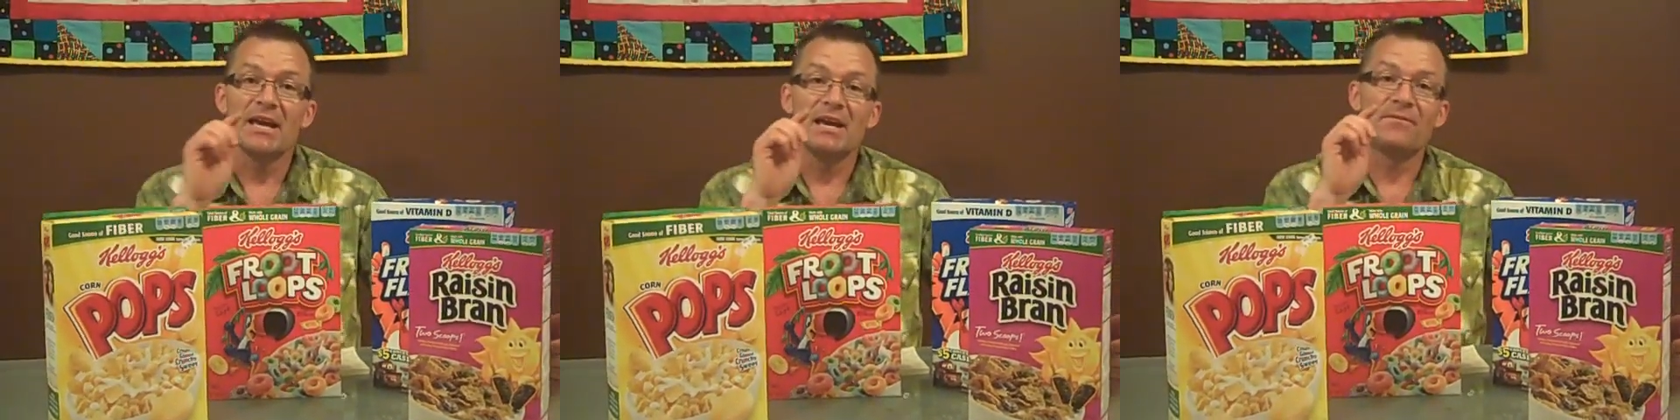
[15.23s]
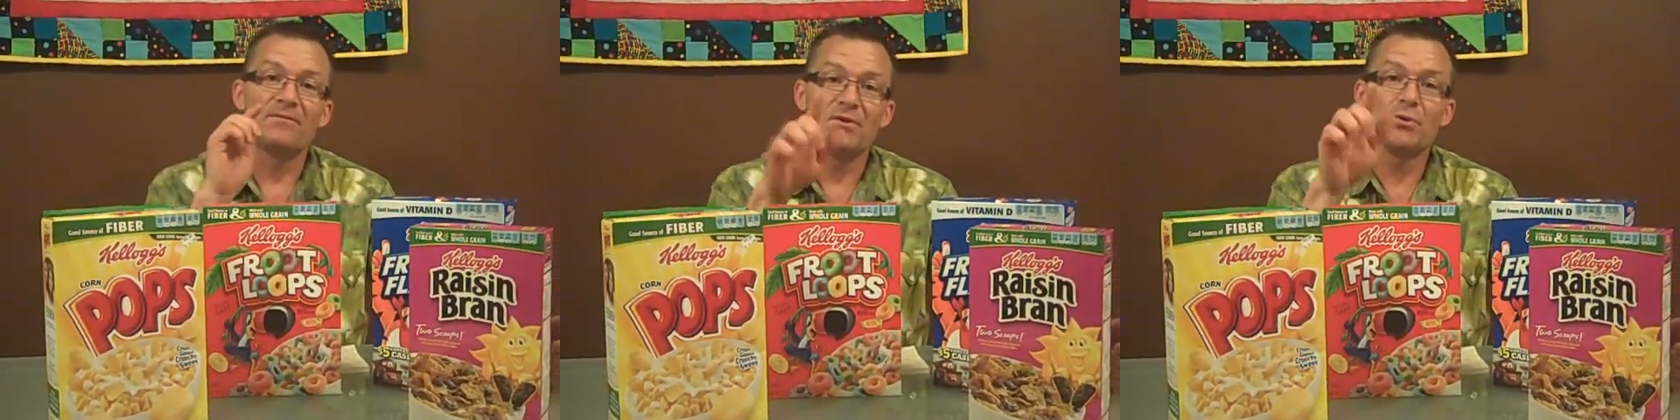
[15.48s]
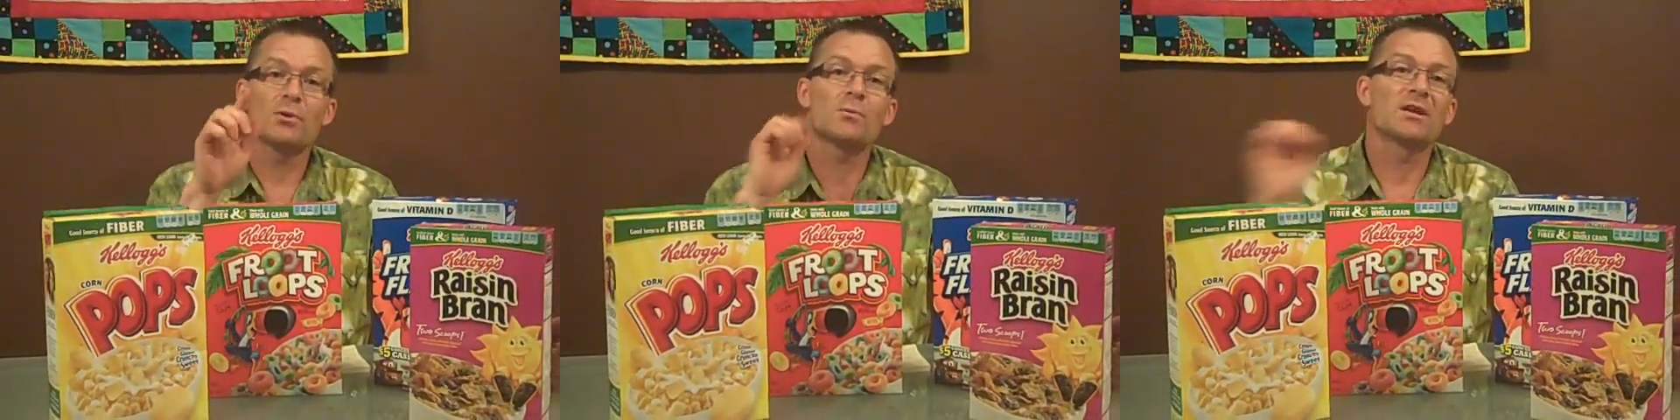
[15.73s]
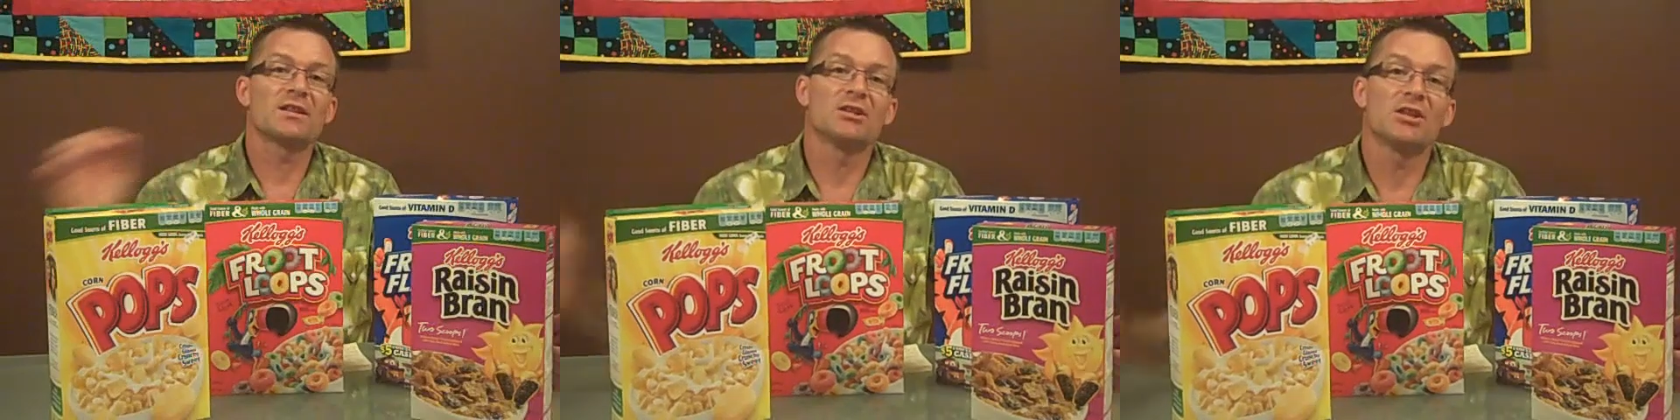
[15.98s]
If you were
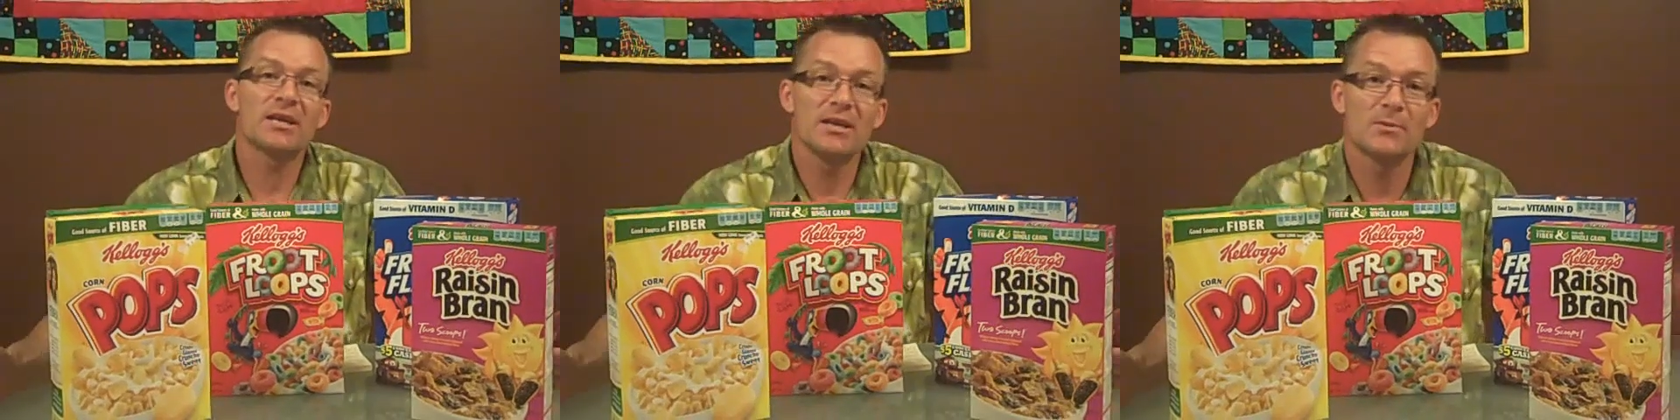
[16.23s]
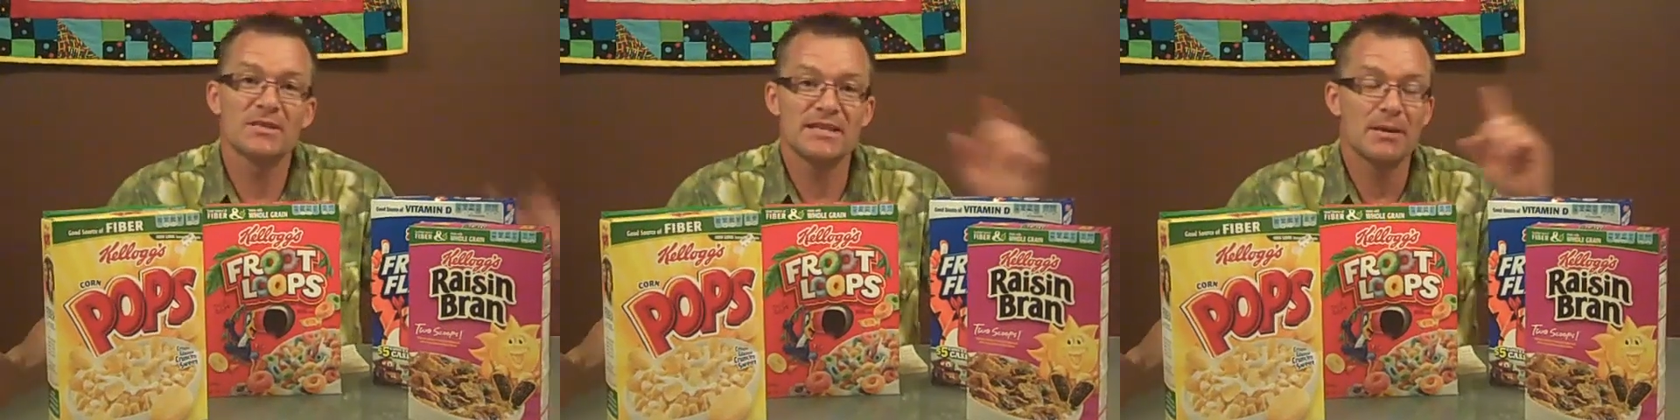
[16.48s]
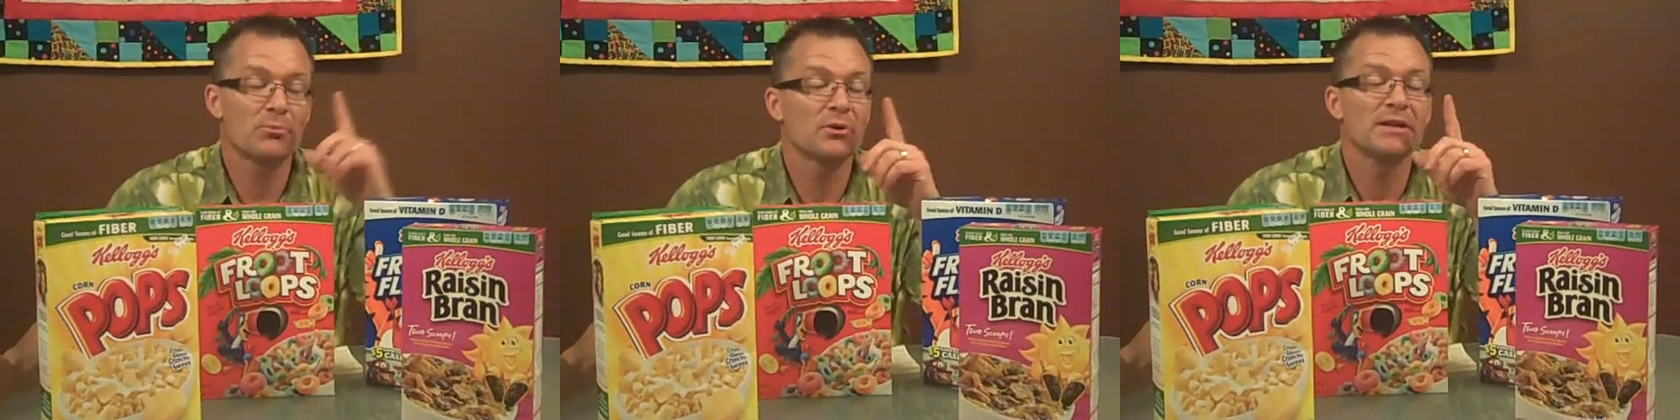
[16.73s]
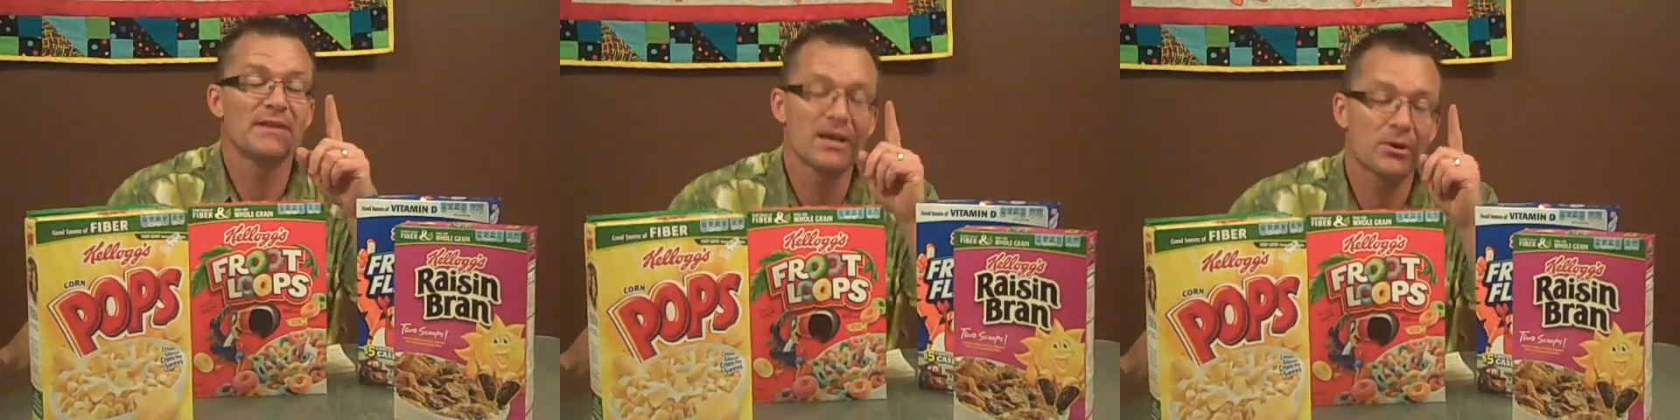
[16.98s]
one of the lucky ones that
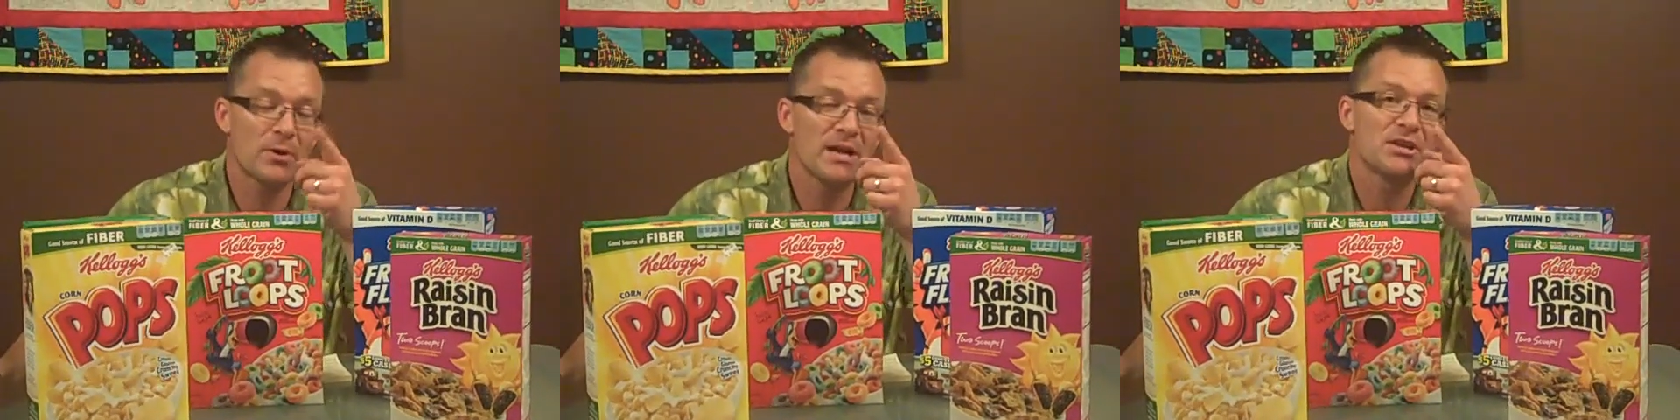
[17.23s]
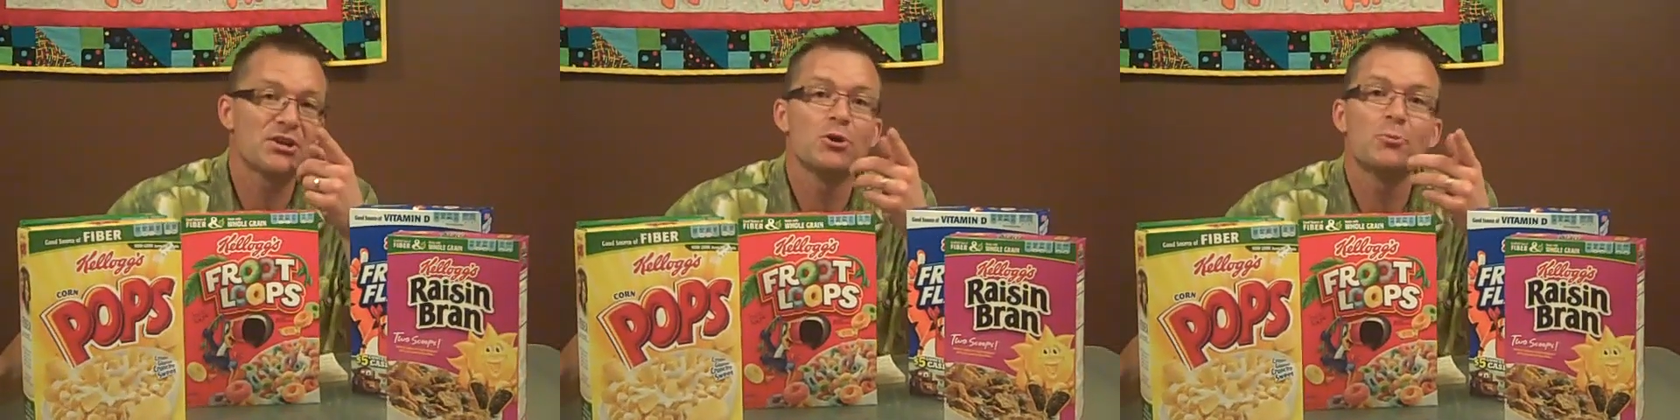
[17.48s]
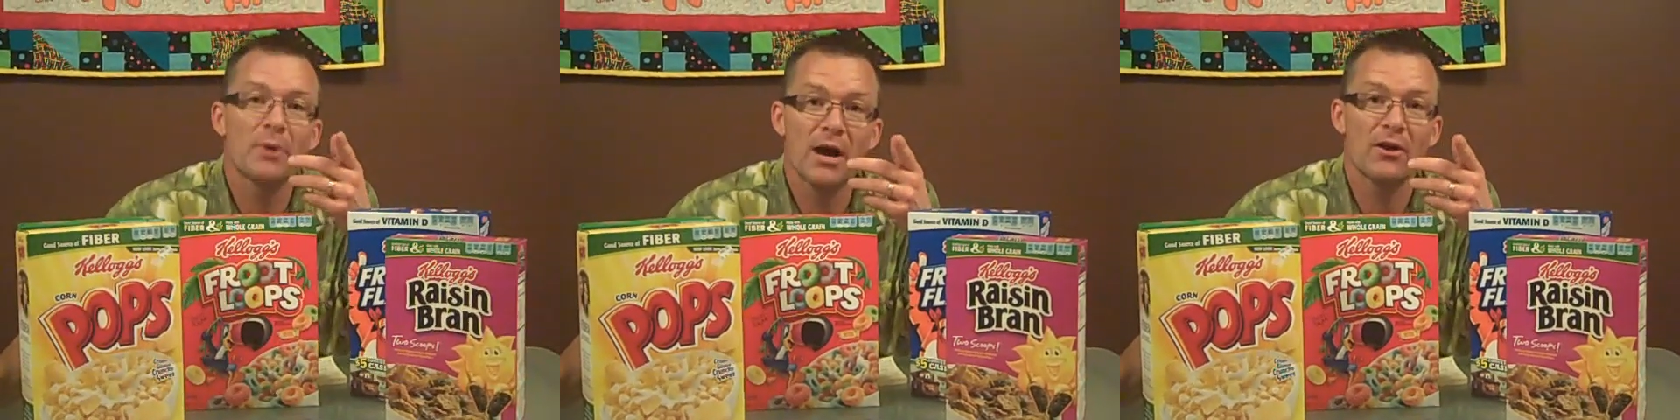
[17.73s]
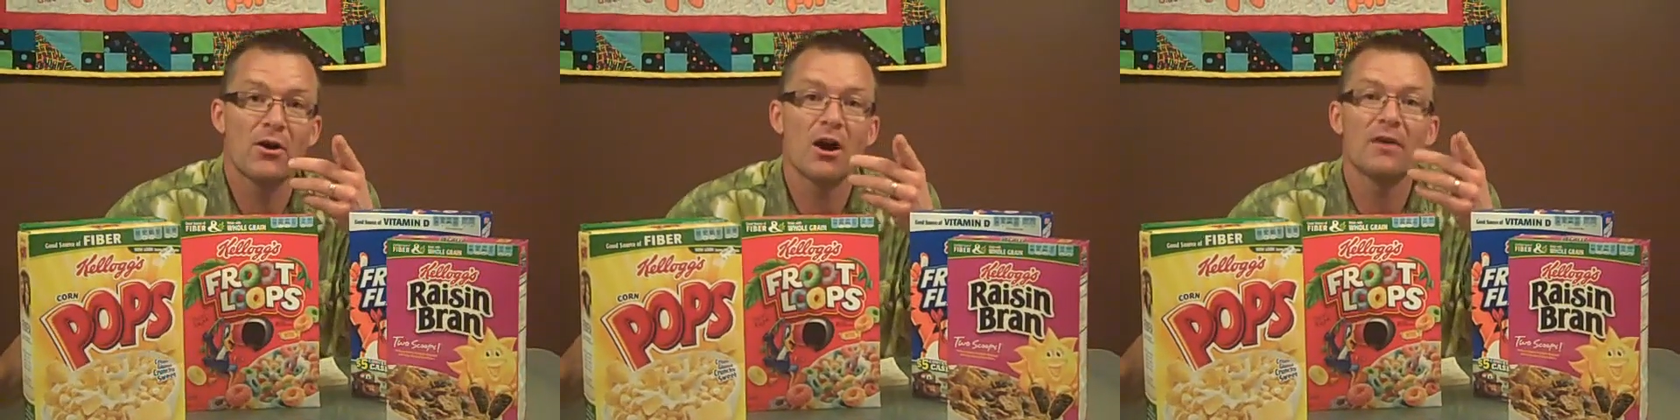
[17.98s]
printed that great
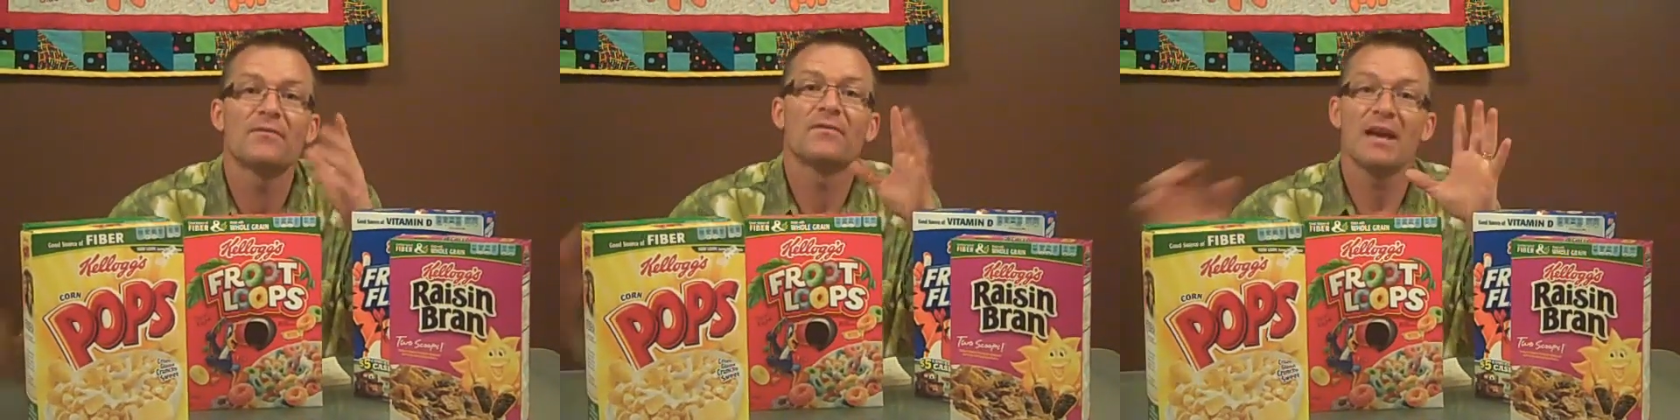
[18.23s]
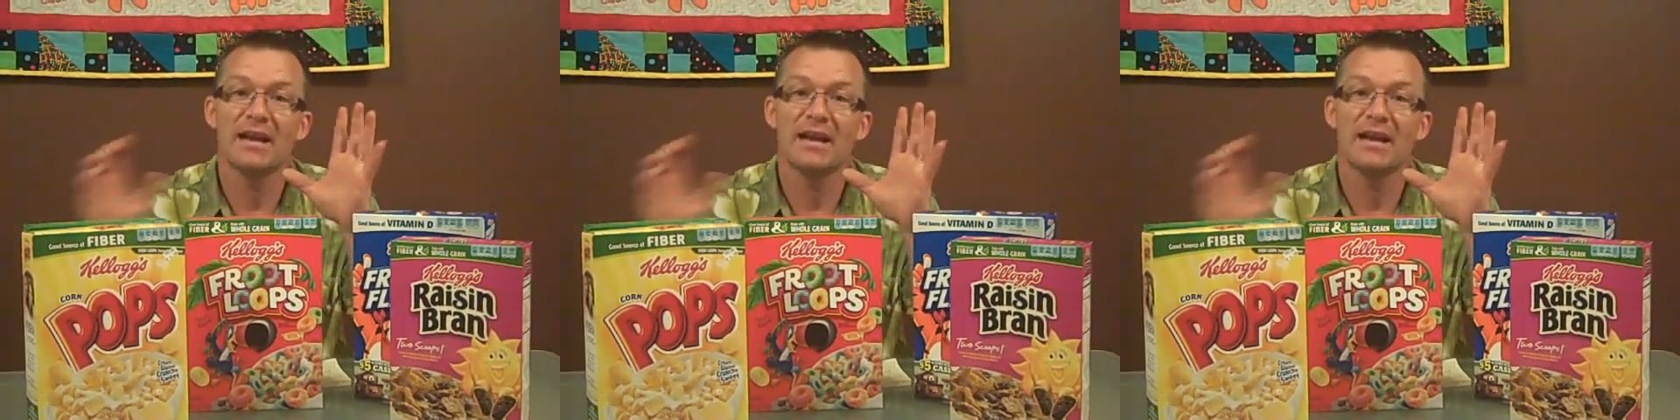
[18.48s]
coupon off